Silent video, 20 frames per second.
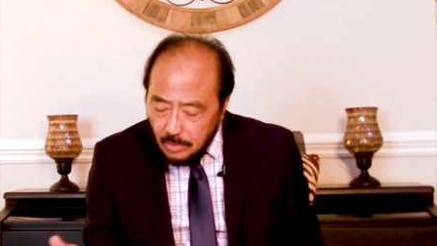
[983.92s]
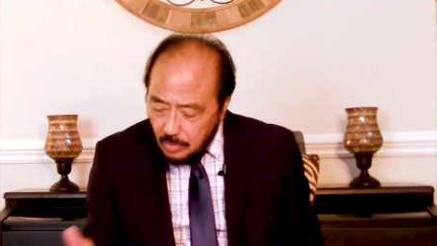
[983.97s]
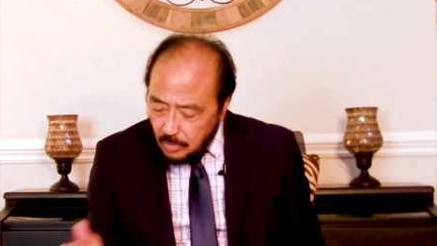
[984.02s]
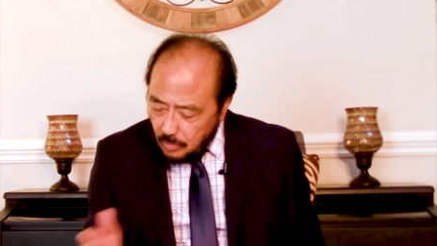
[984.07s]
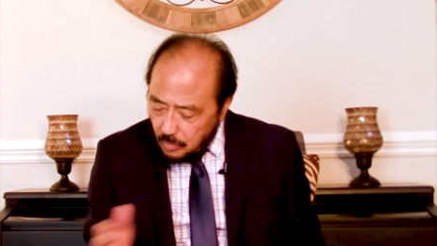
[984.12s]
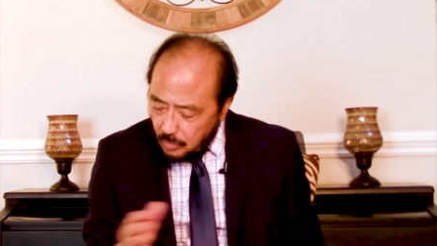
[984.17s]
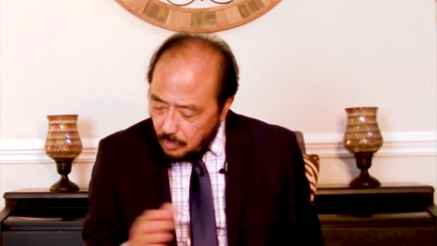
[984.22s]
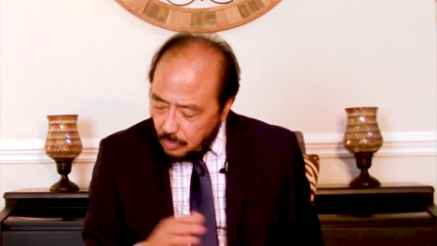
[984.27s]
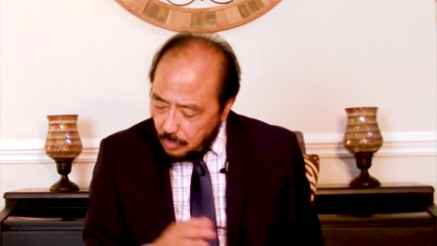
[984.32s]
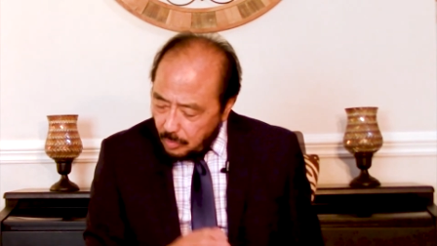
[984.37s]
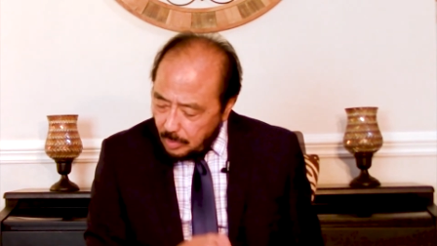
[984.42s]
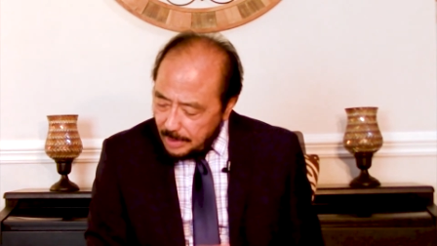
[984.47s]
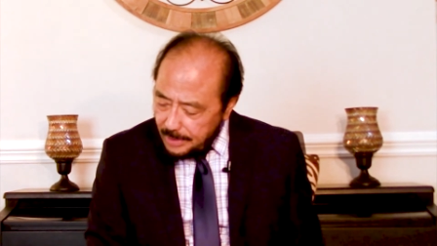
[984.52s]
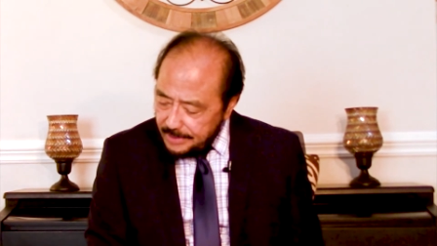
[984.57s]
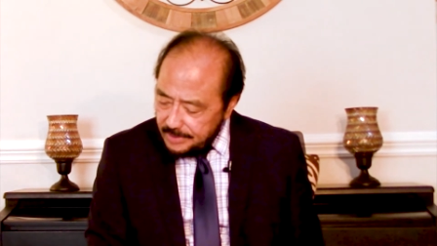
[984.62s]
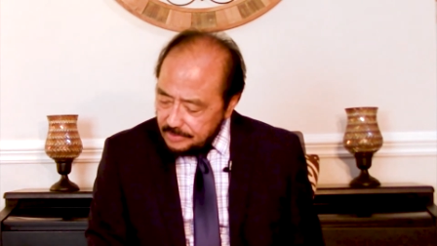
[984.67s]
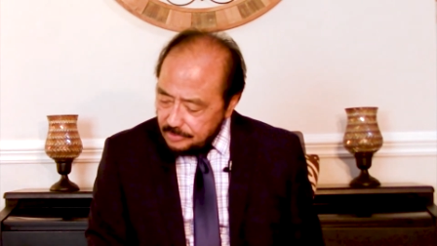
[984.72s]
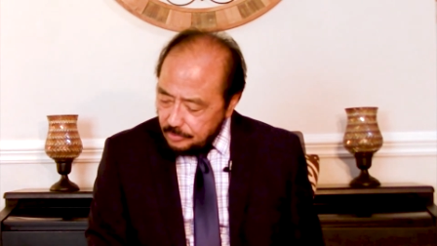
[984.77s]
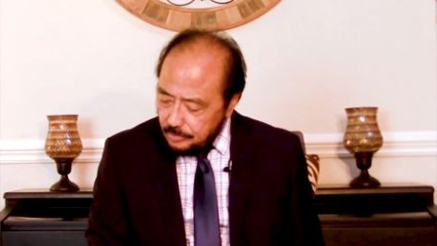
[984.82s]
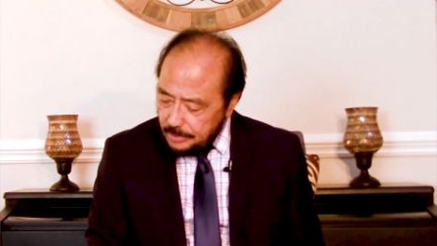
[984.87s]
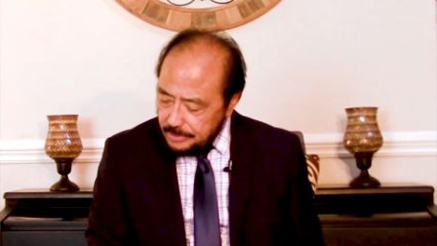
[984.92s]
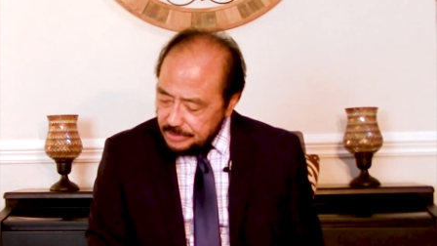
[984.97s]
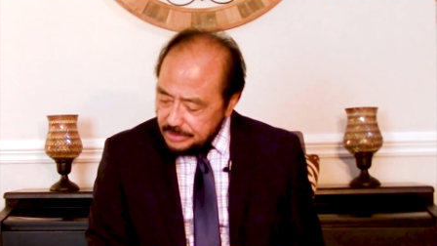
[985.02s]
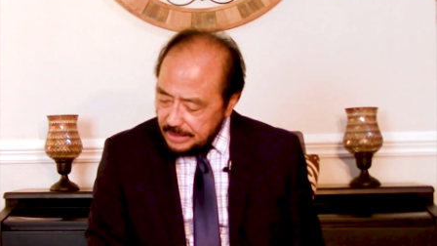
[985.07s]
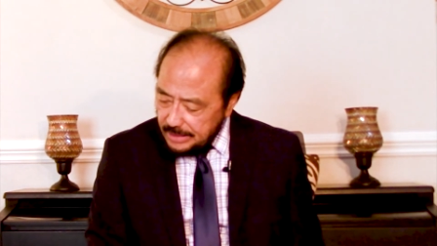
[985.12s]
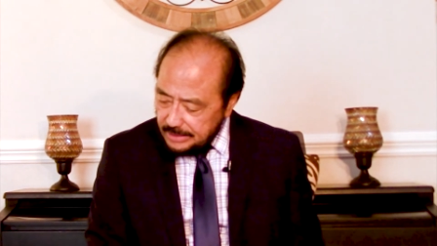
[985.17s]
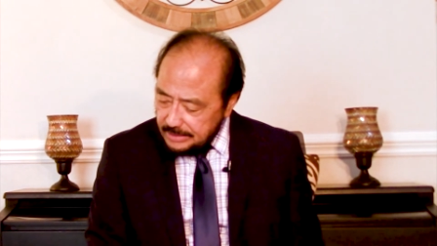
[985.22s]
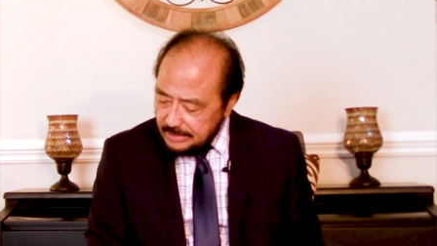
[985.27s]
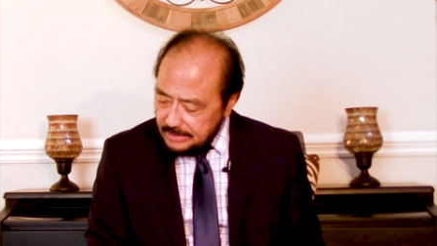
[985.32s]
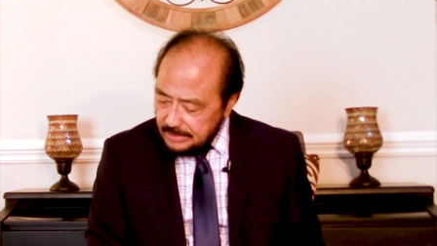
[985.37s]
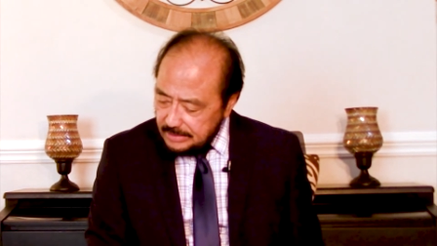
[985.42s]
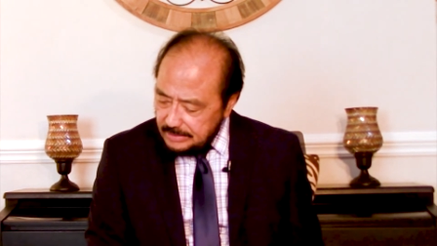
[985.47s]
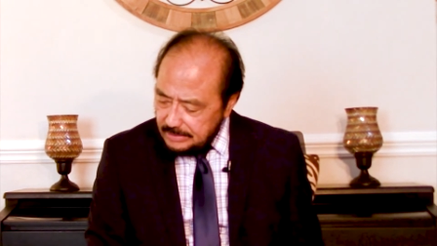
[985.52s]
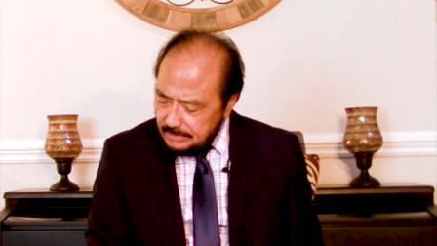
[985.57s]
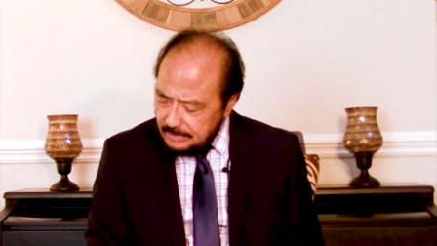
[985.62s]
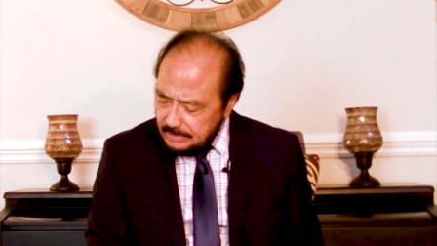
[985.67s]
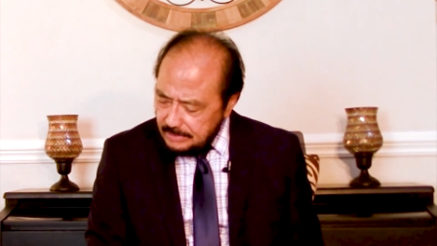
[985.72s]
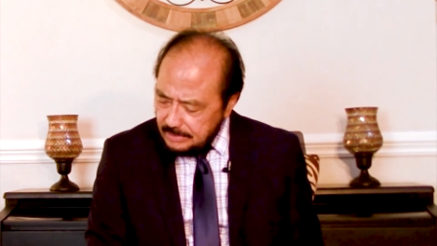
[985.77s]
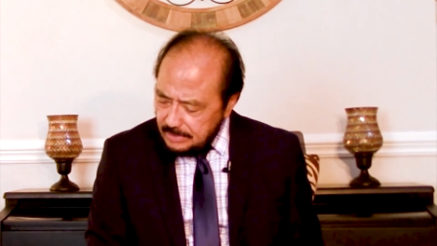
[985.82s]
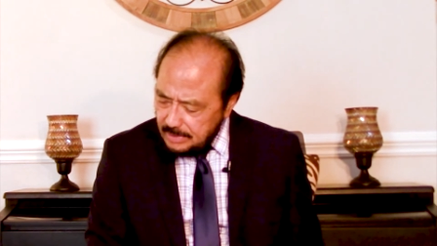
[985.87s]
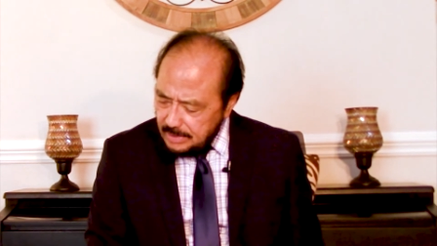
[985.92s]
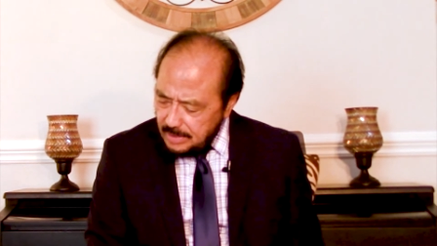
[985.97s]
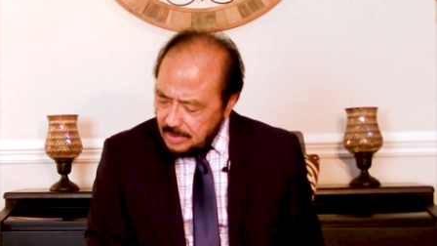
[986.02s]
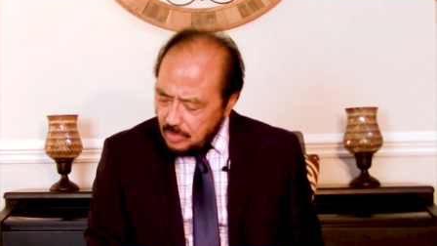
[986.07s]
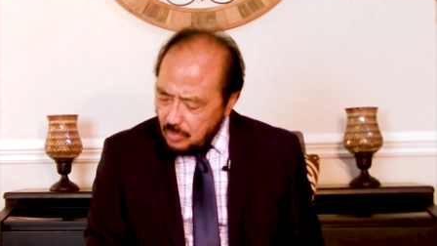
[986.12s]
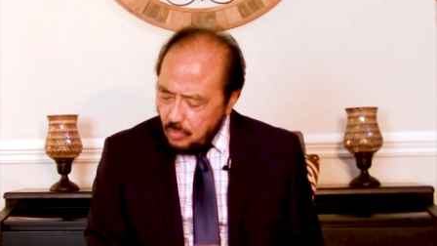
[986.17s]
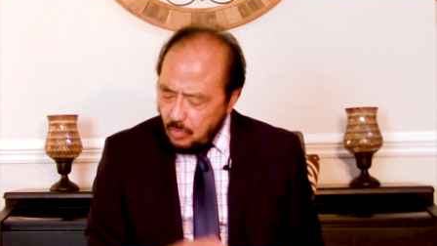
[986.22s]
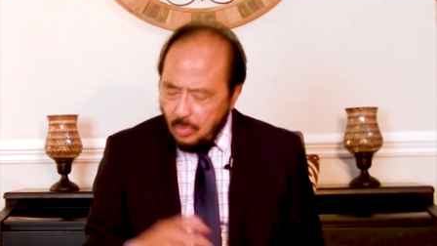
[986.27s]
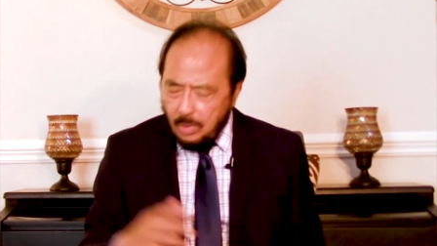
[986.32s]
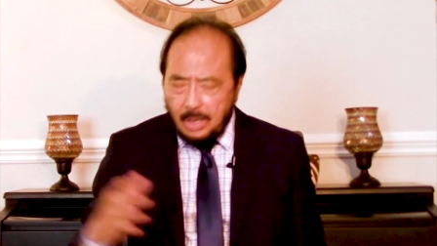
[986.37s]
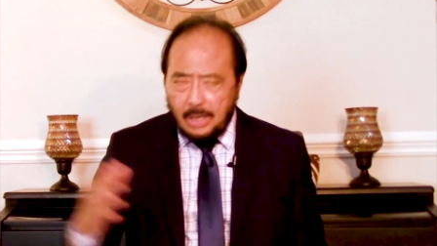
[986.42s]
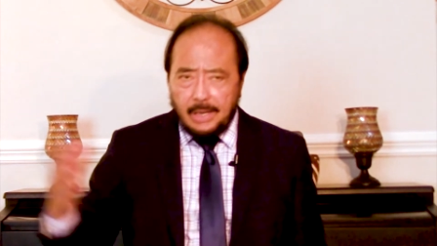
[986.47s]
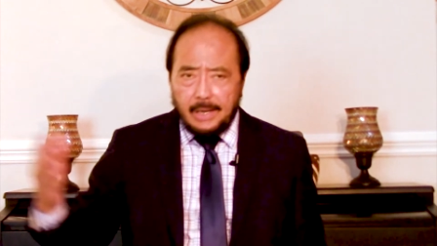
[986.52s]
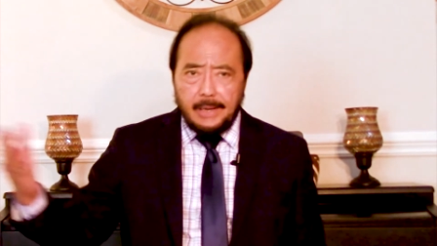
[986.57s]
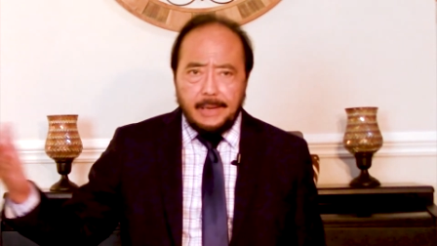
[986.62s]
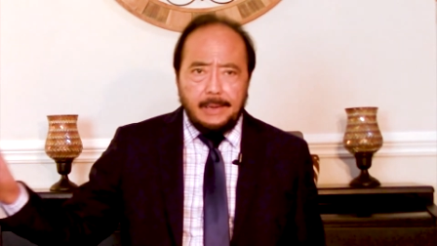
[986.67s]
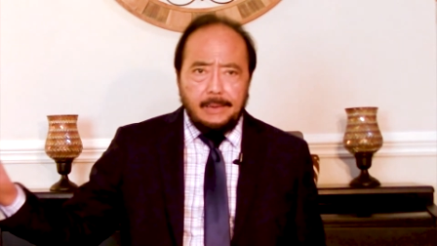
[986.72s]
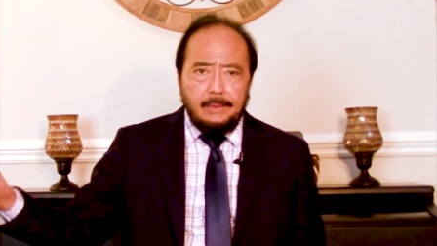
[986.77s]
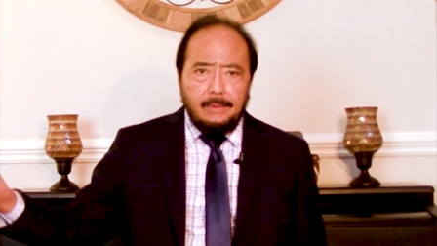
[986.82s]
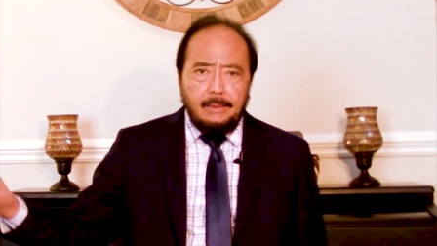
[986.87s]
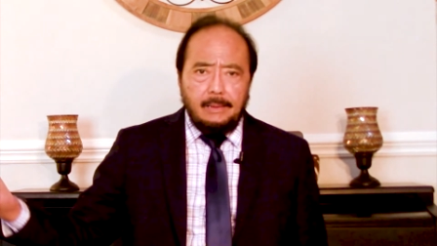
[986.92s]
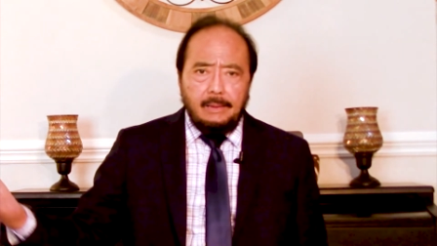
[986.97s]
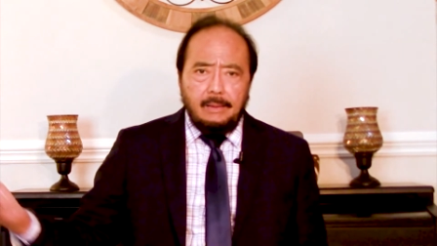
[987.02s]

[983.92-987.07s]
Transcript: what is projected. Why?